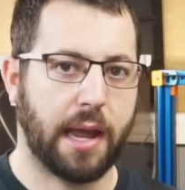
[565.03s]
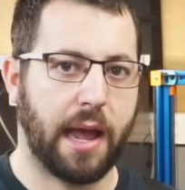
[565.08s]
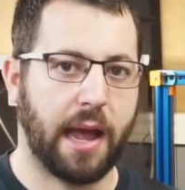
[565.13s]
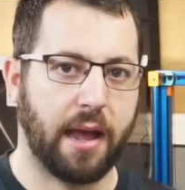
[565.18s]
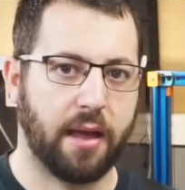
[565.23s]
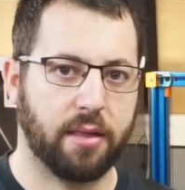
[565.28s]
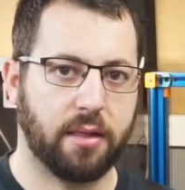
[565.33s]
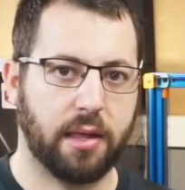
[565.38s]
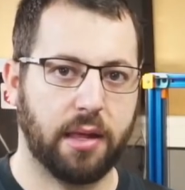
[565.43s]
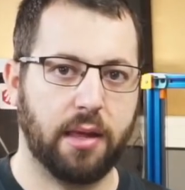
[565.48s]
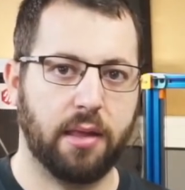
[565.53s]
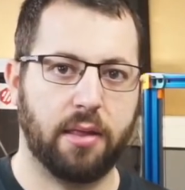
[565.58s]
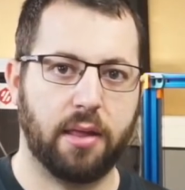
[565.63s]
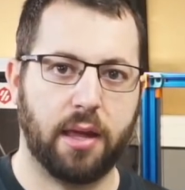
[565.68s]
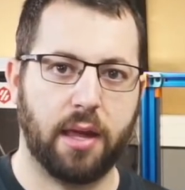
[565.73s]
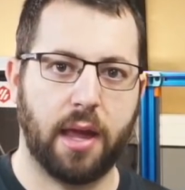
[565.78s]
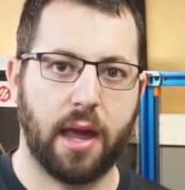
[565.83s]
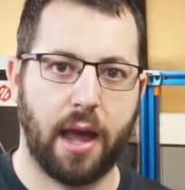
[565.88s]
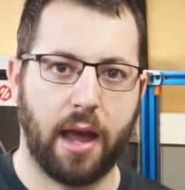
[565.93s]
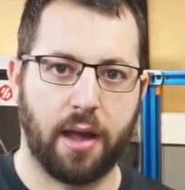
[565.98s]
as
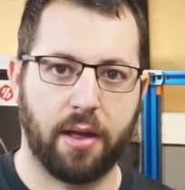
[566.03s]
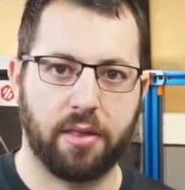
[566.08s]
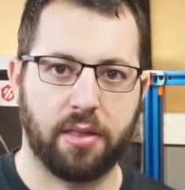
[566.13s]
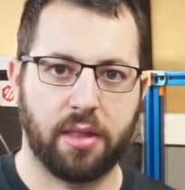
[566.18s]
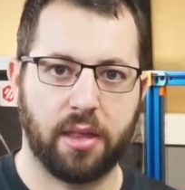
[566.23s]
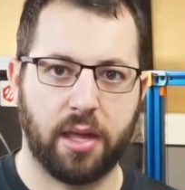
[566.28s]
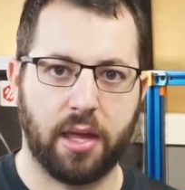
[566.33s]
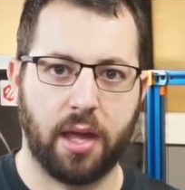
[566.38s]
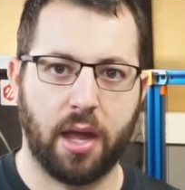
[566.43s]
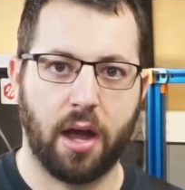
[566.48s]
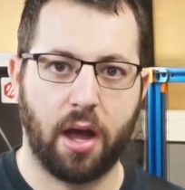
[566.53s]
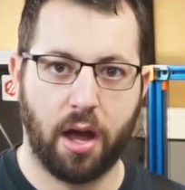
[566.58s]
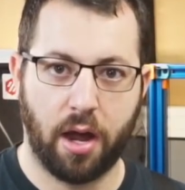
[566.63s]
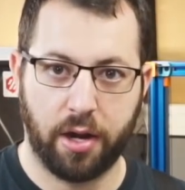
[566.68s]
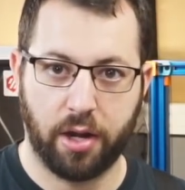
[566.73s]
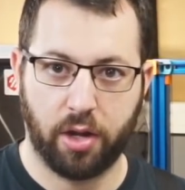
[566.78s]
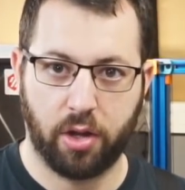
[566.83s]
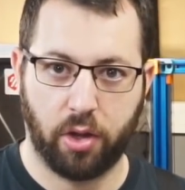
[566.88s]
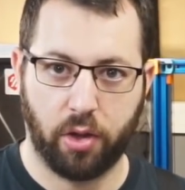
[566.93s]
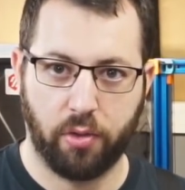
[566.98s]
easy as the
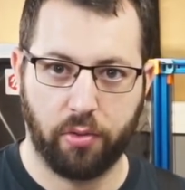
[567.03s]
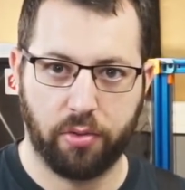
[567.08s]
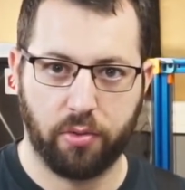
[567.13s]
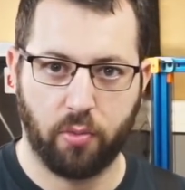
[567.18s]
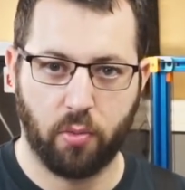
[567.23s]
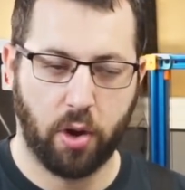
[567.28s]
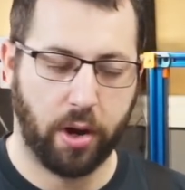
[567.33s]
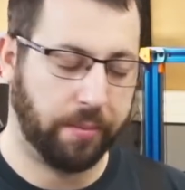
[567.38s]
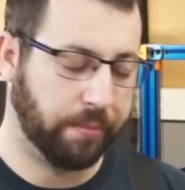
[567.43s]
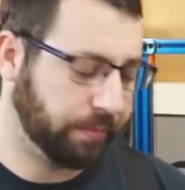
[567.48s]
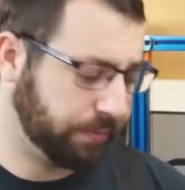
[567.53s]
unenclosed one.